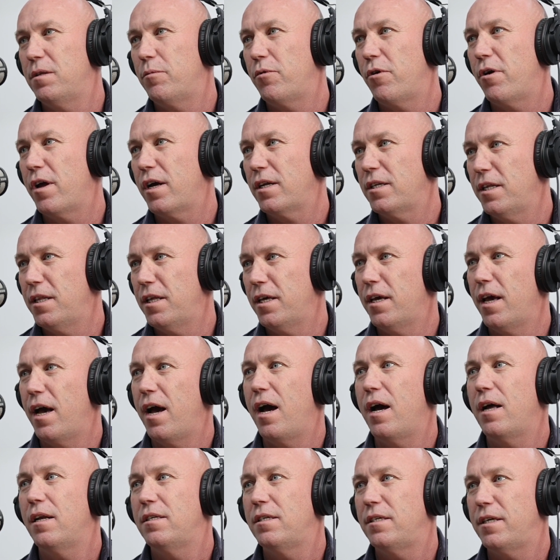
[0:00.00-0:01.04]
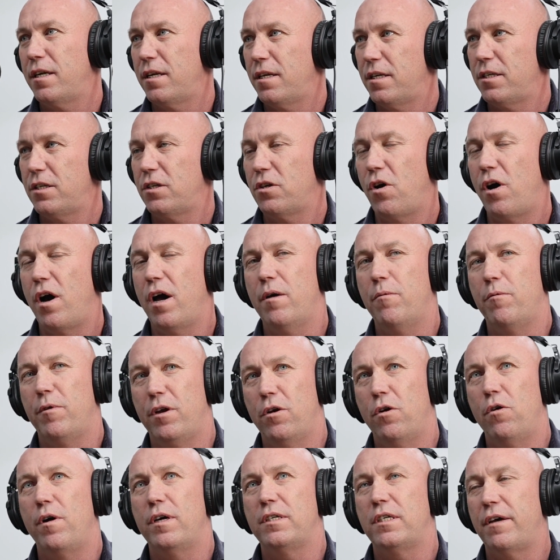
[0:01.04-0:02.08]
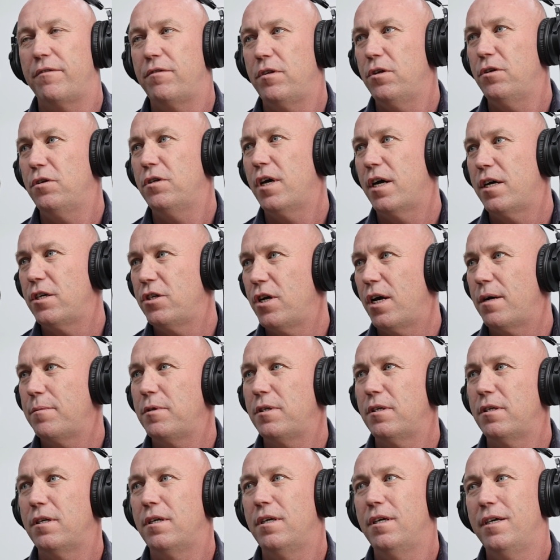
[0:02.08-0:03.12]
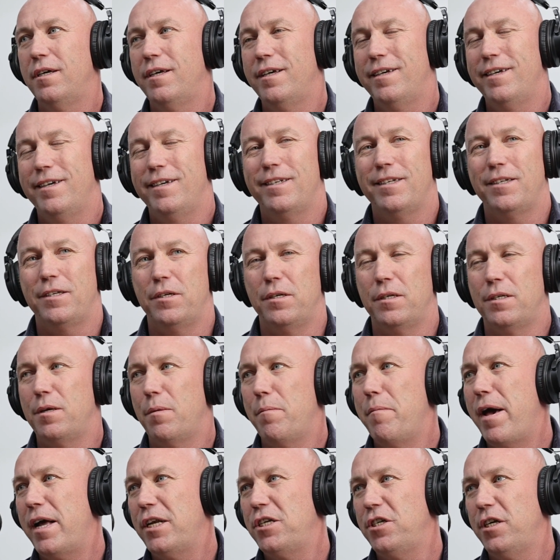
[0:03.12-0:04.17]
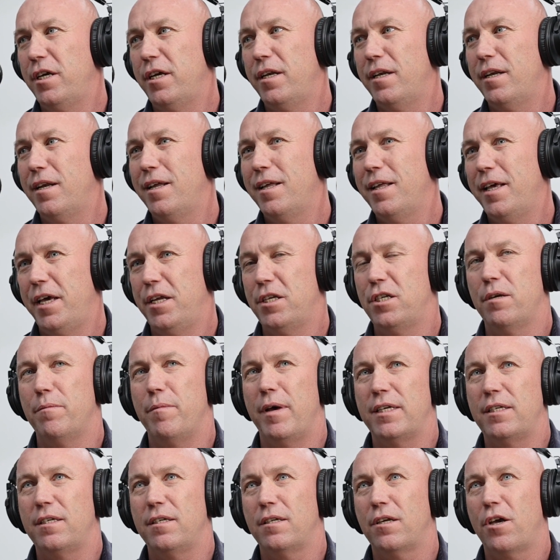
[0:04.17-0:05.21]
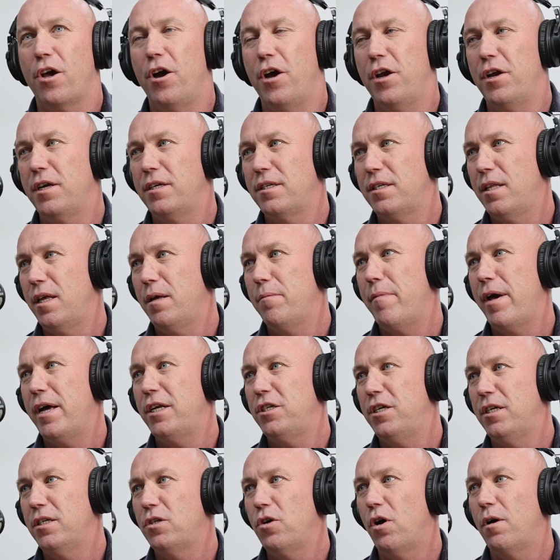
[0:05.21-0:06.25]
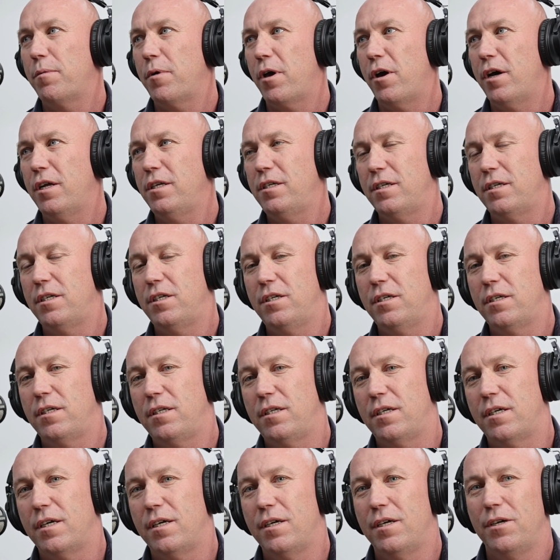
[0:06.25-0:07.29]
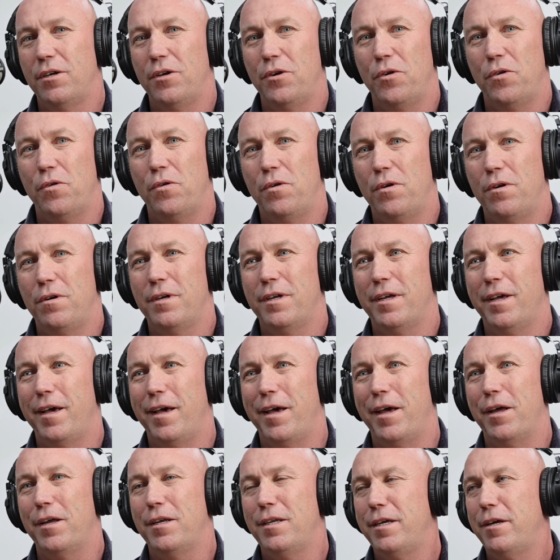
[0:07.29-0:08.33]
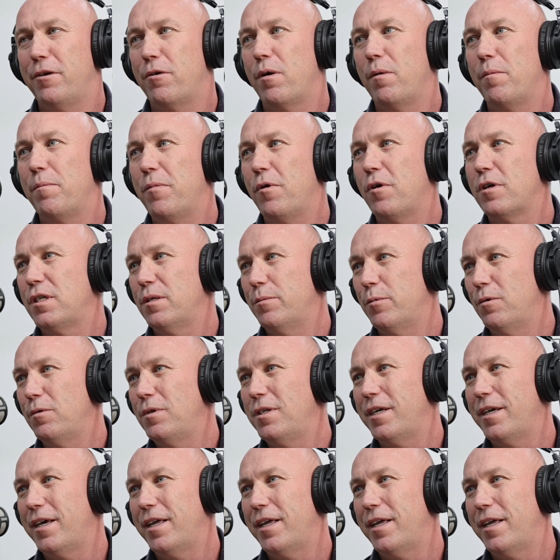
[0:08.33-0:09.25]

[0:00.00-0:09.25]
the product in the yard, send it to site, and we'd always have to do touch-ups and to match in intumescent coatings and then match in top coats. It's just near impossible to